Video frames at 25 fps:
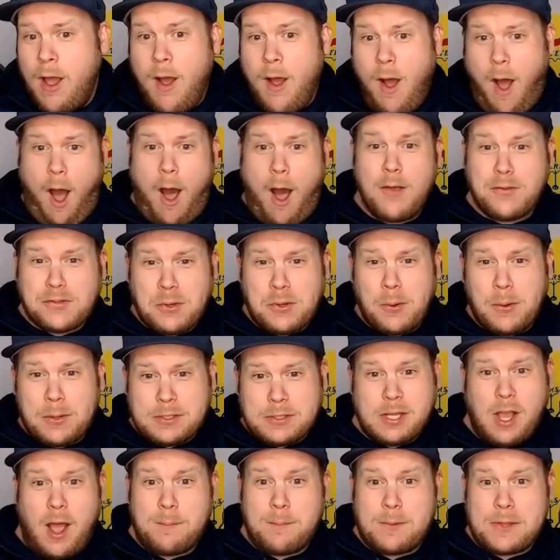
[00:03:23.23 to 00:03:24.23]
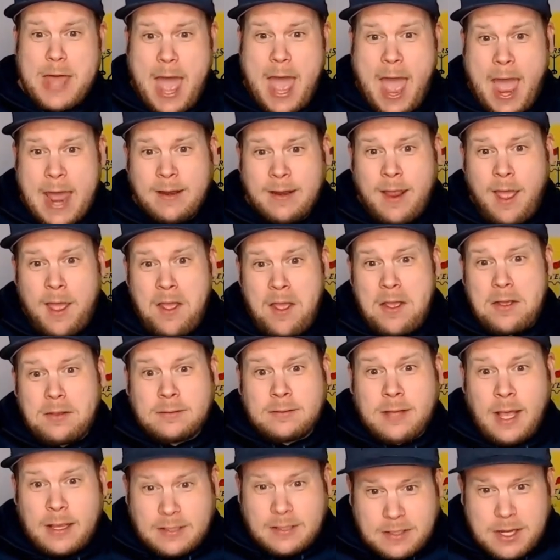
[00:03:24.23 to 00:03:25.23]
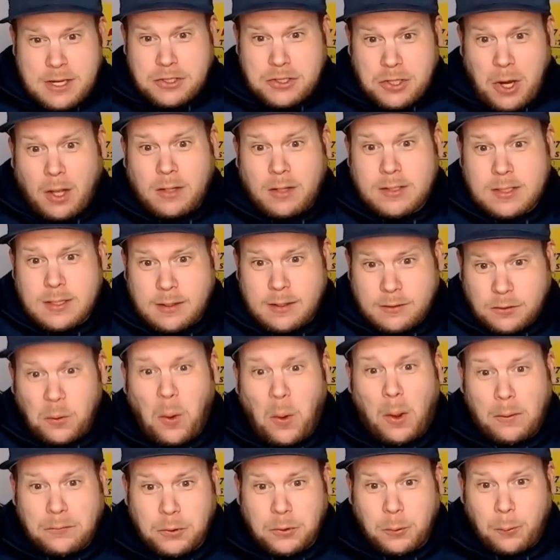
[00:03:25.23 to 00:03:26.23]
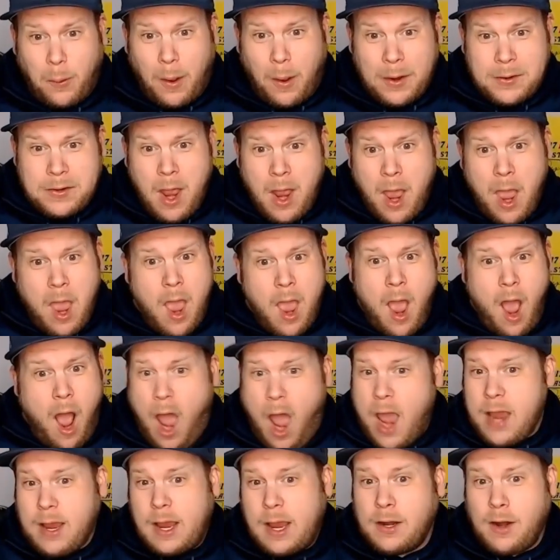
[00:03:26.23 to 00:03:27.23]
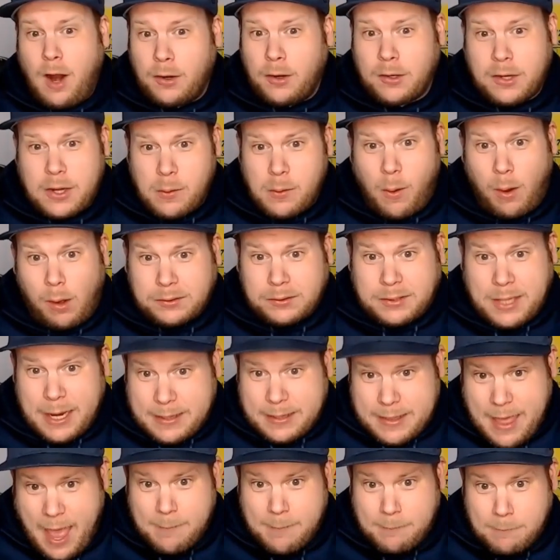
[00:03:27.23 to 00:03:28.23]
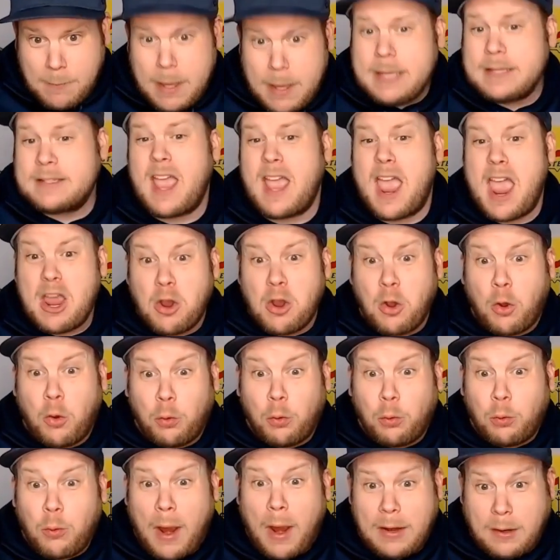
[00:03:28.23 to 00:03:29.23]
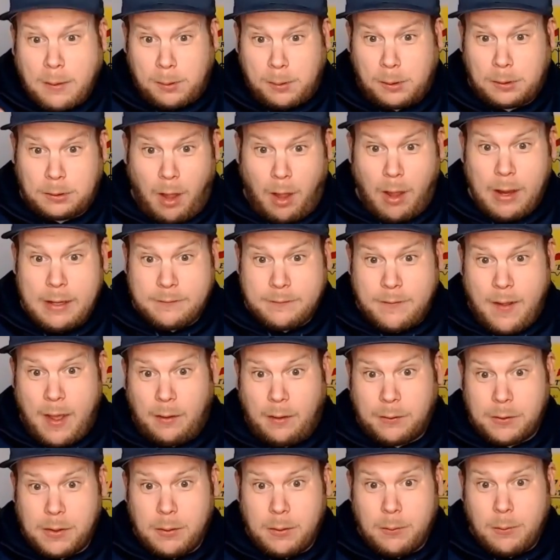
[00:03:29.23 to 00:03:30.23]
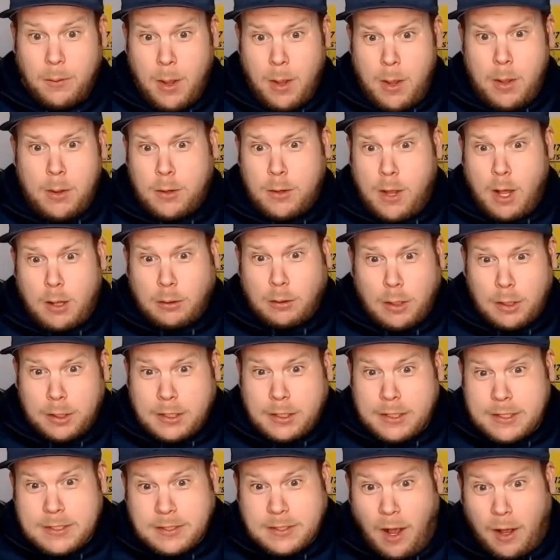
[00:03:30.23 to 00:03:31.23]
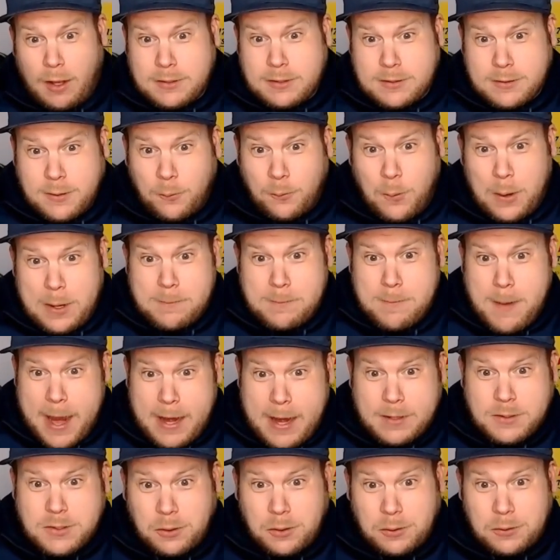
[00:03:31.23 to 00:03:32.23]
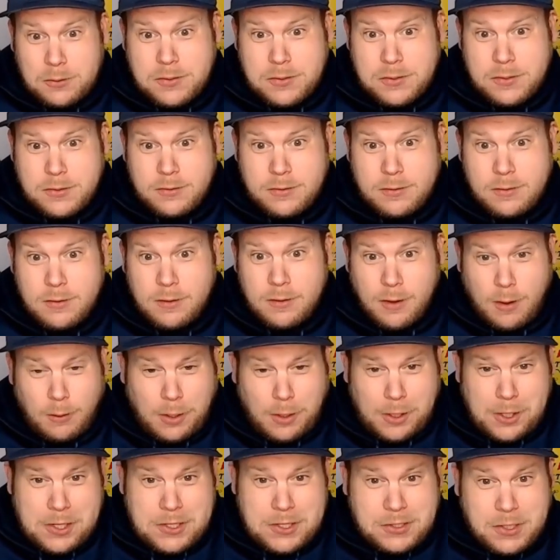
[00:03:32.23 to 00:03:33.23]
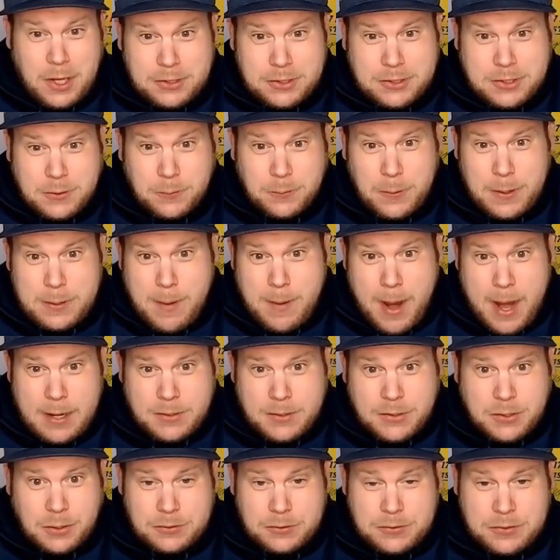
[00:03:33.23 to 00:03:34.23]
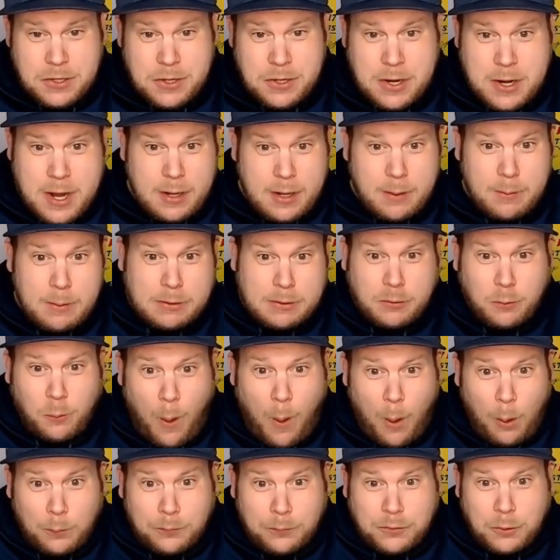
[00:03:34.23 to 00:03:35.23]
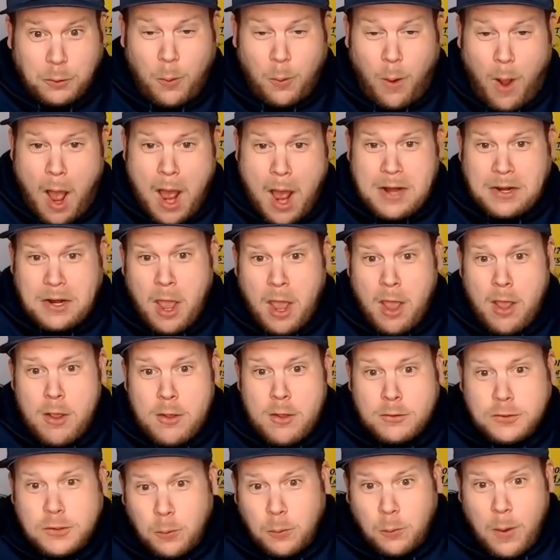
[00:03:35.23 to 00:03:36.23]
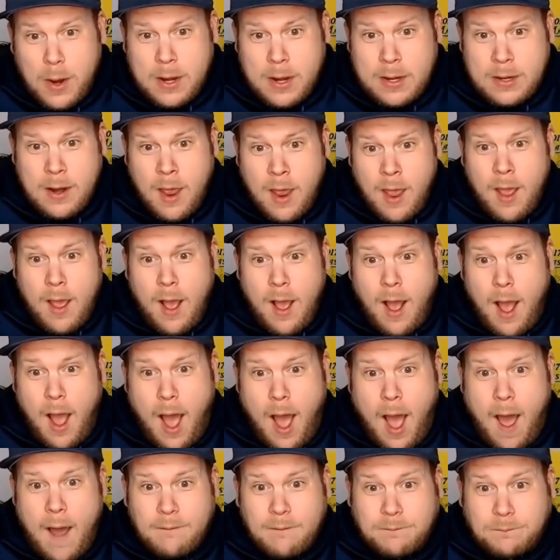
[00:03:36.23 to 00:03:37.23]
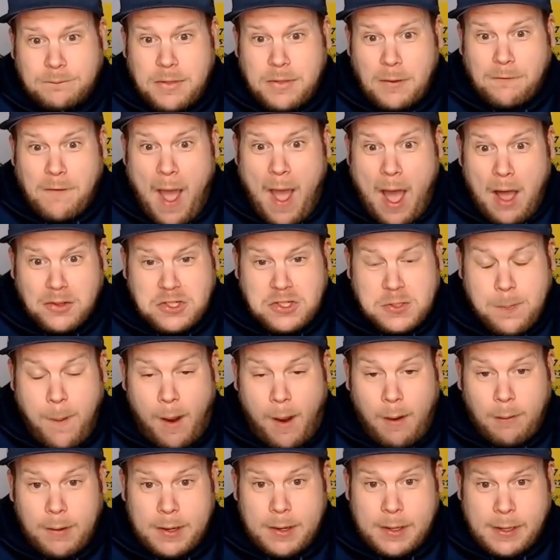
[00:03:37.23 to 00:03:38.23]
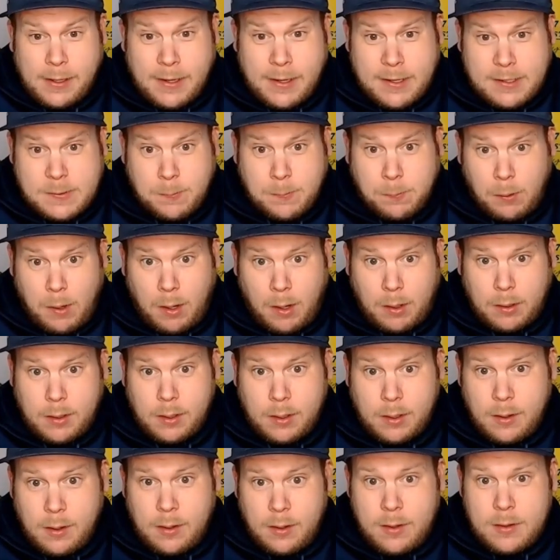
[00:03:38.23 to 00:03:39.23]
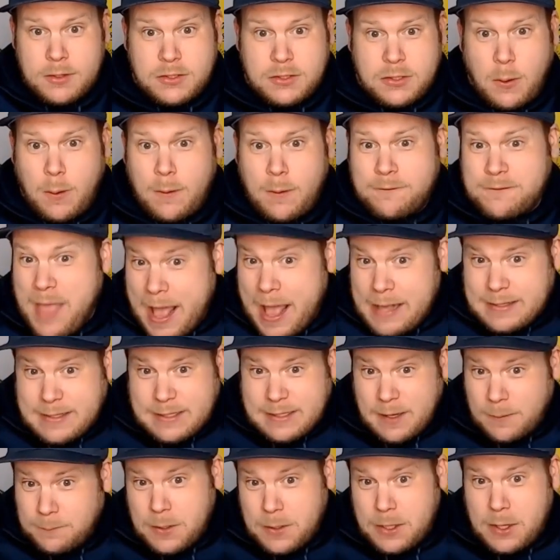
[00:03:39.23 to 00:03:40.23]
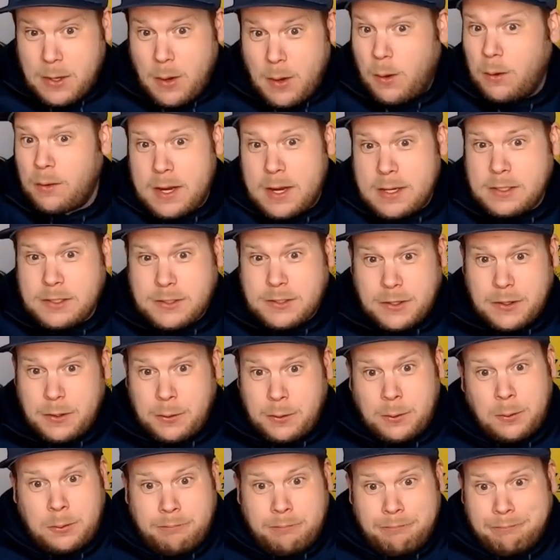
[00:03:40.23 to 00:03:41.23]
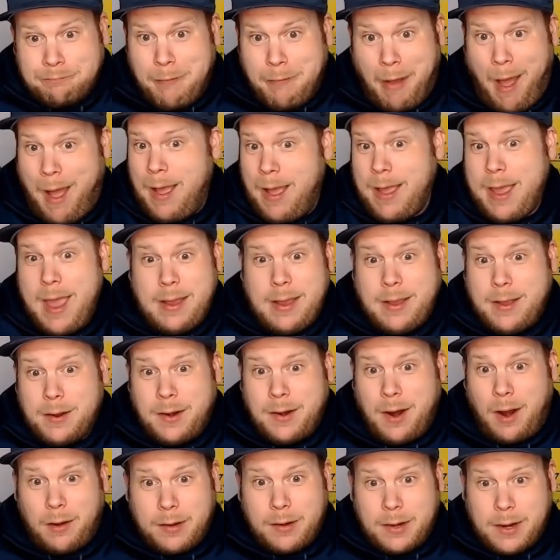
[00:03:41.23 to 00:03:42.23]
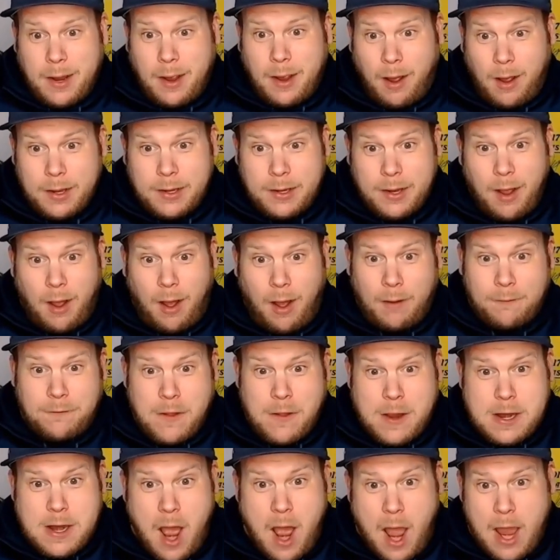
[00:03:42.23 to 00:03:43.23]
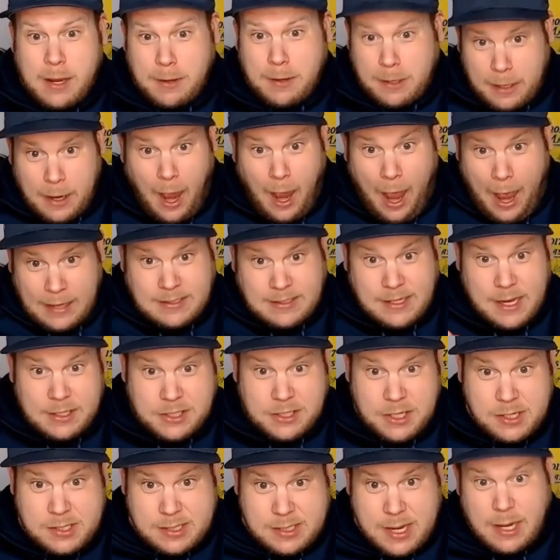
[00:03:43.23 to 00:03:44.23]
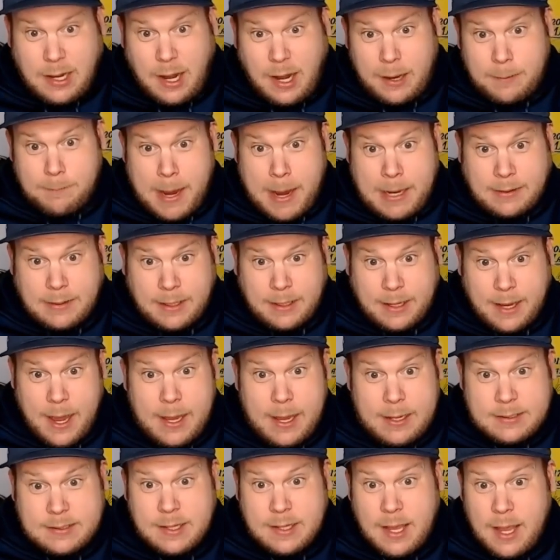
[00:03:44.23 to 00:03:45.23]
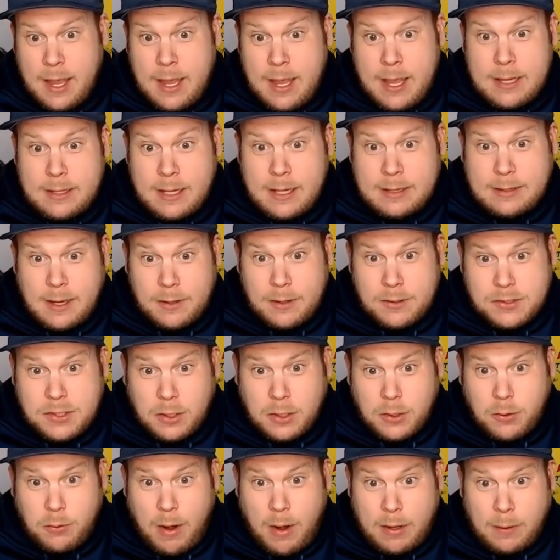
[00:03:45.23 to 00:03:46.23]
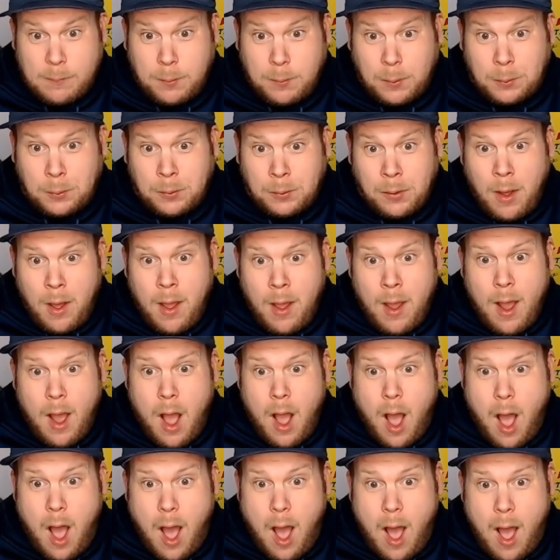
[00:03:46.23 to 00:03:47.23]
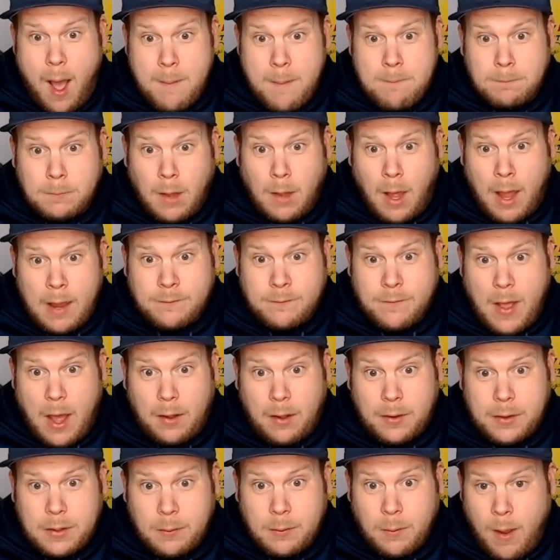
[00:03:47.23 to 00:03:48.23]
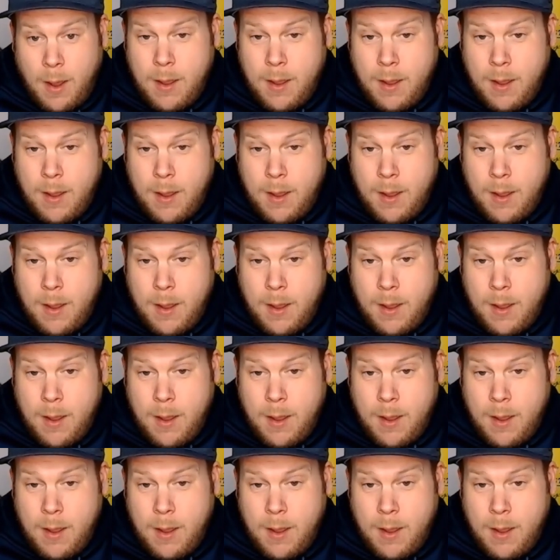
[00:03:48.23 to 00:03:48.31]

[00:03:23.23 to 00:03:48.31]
Also, on top of that, Dustin Johnson at 12-1, I could argue all day that is incredible line value. Go look at his odds to win majors. Go look at his odds to win majors. You can get him at 12-1 to win the Valspar at Innisbrook. So if that's something you're into, I ain't going to argue you off it. And as I just said, I made the case that there's incredible line value.